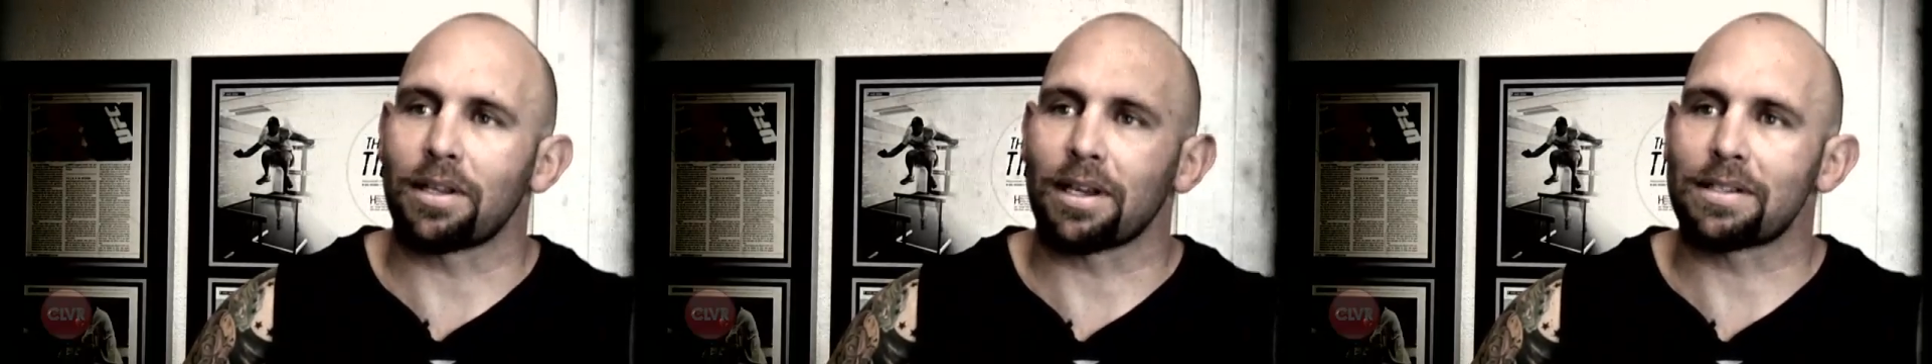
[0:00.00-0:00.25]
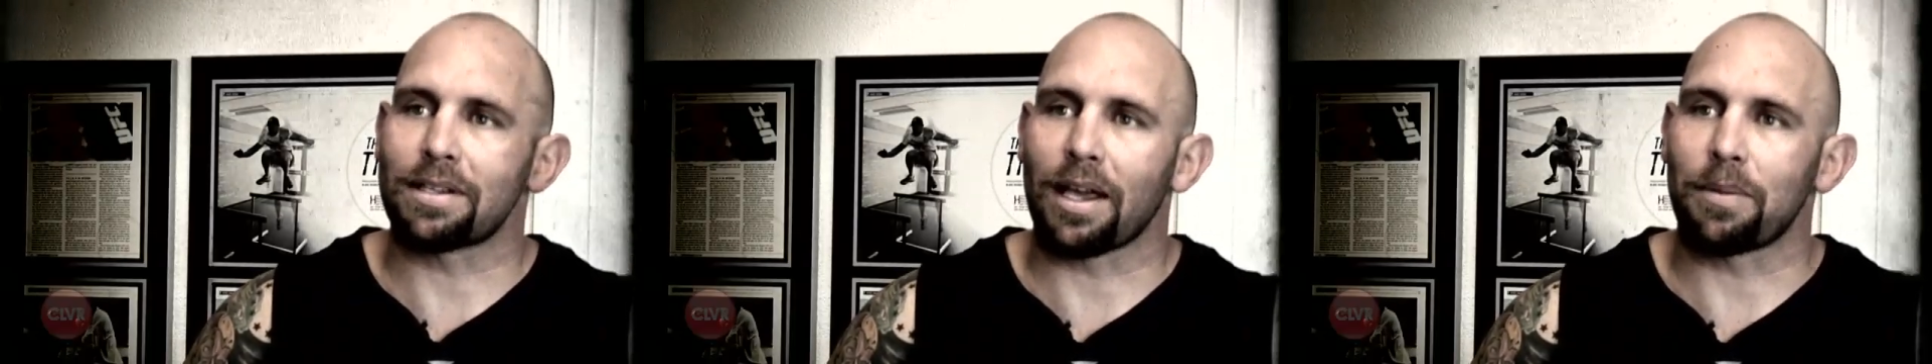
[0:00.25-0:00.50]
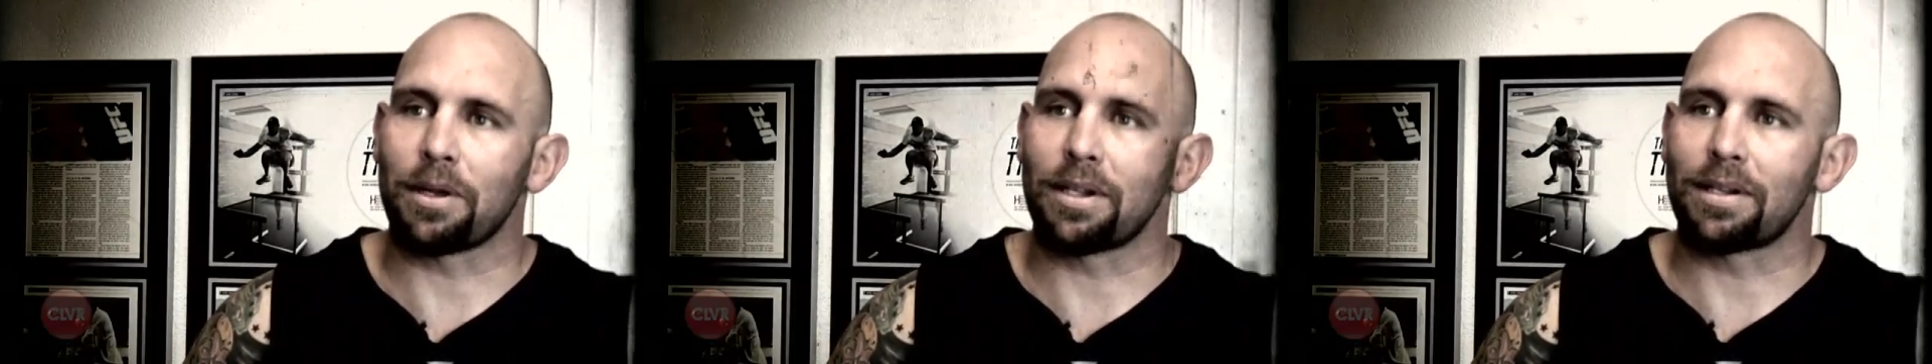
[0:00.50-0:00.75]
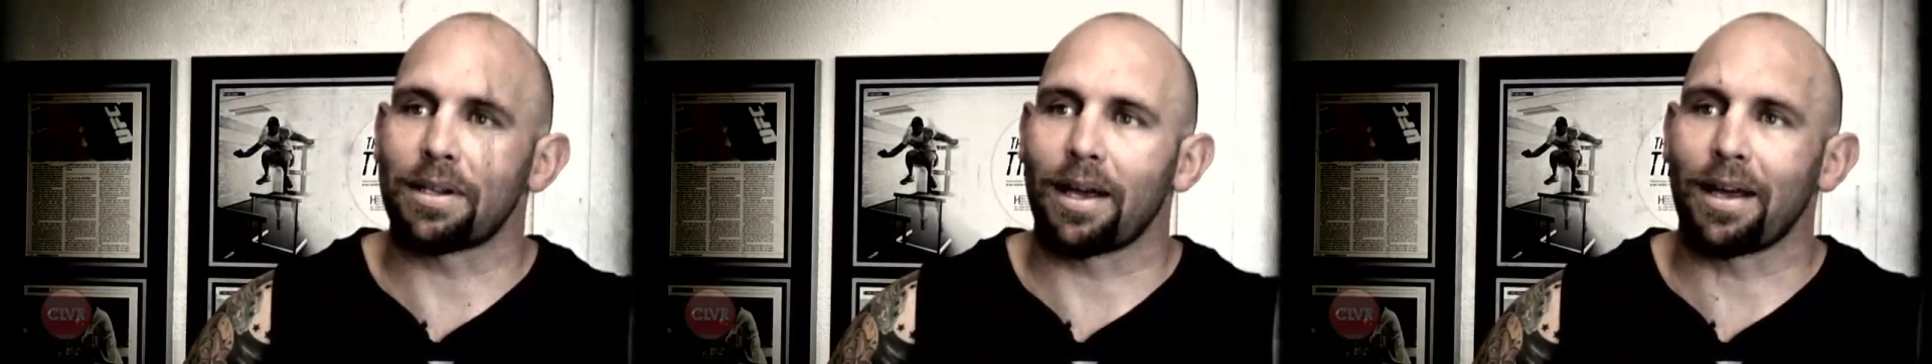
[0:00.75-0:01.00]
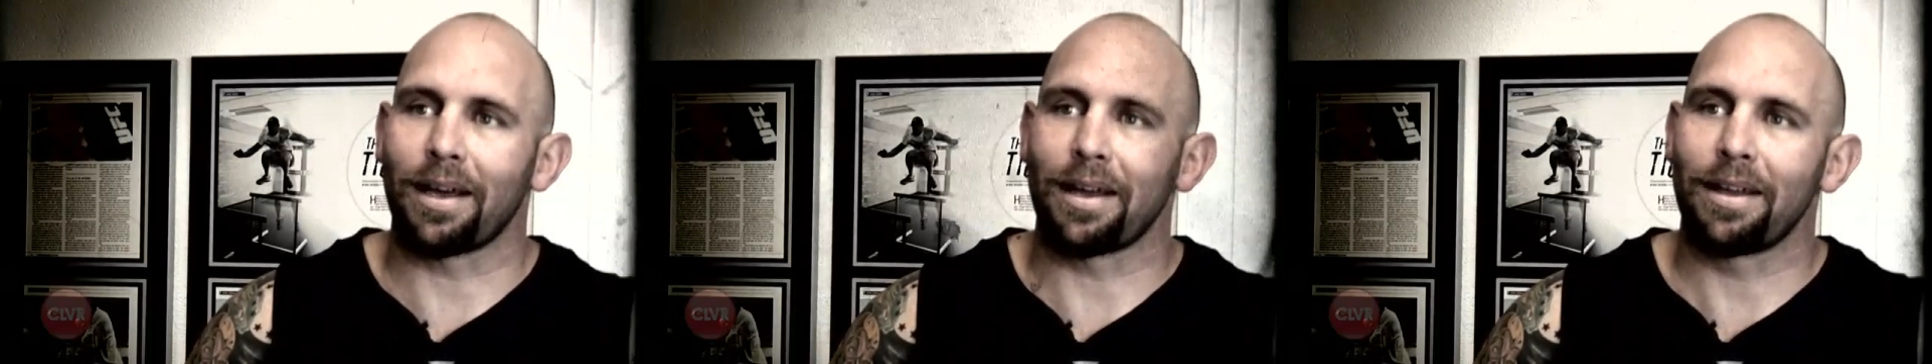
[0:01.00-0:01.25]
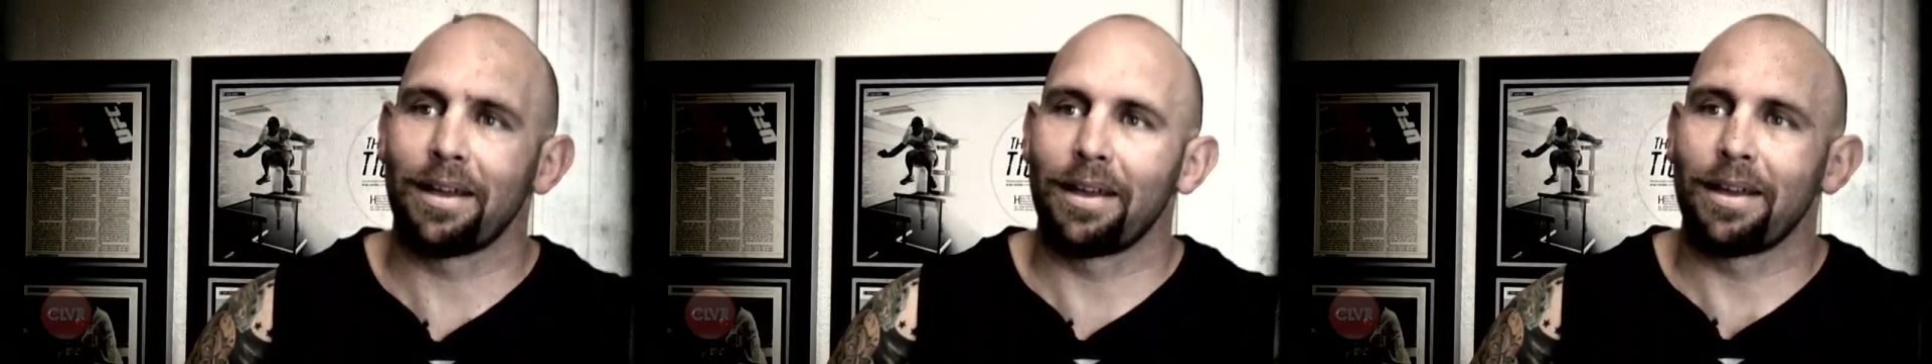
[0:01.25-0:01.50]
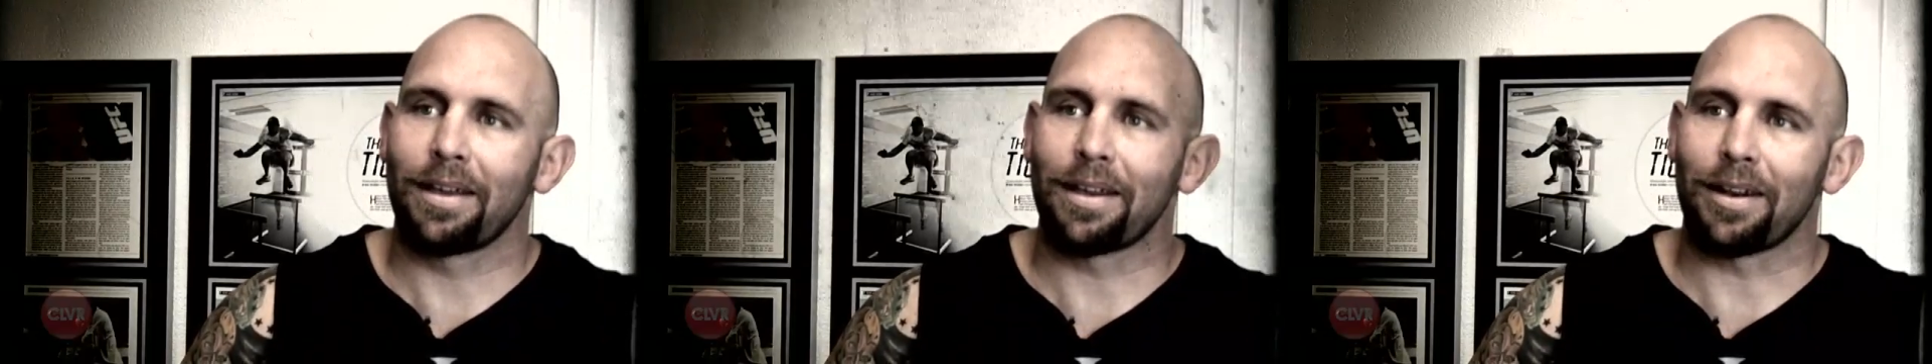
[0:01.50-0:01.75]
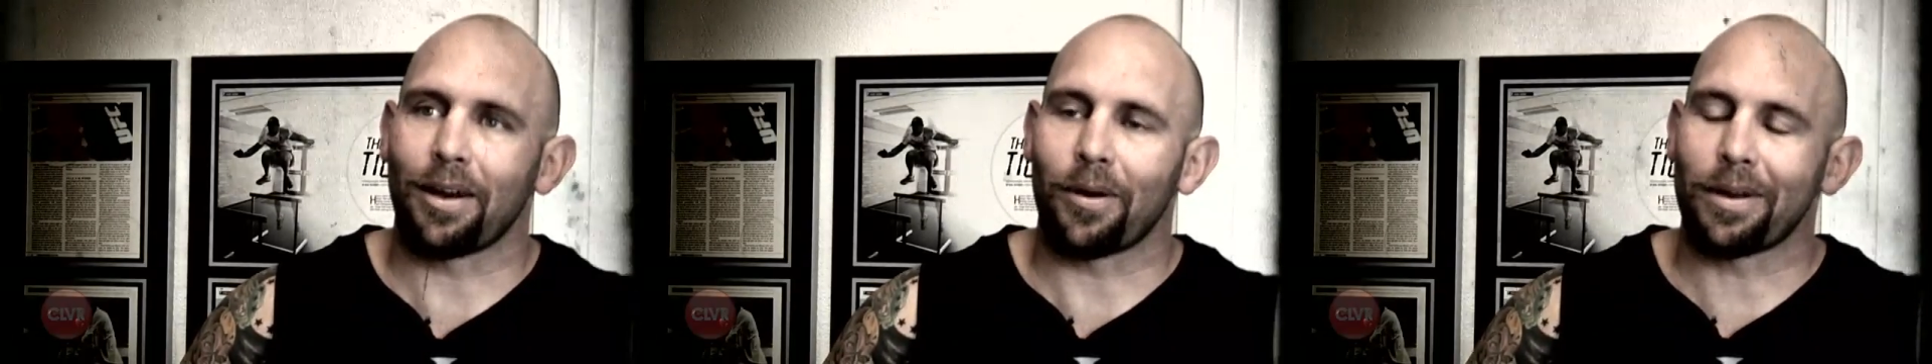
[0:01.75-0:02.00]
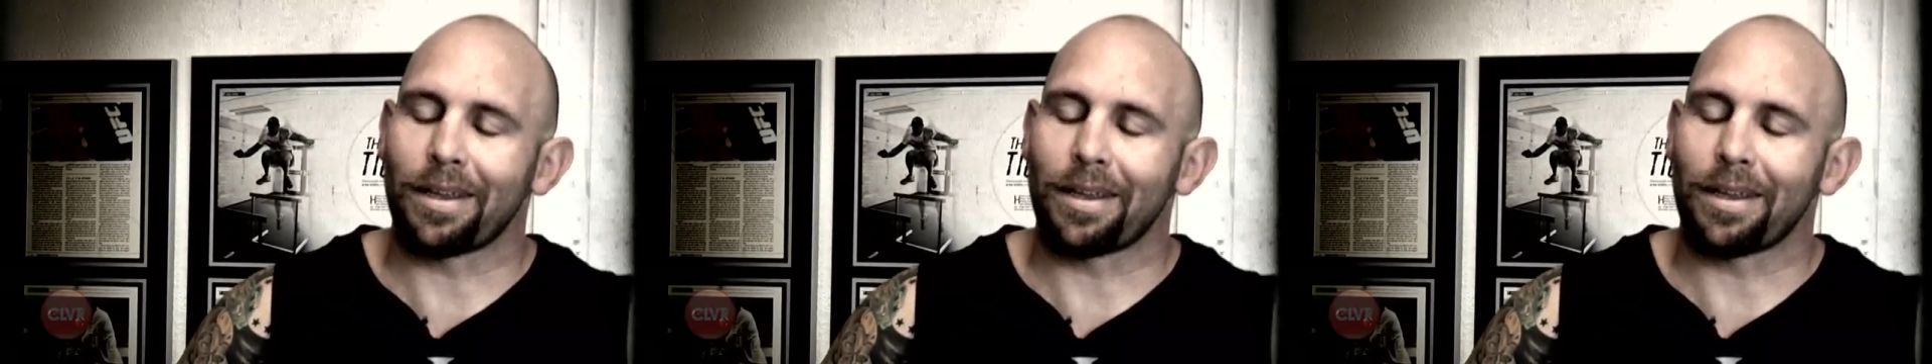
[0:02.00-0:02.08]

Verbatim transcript: the excitement, uh, you know,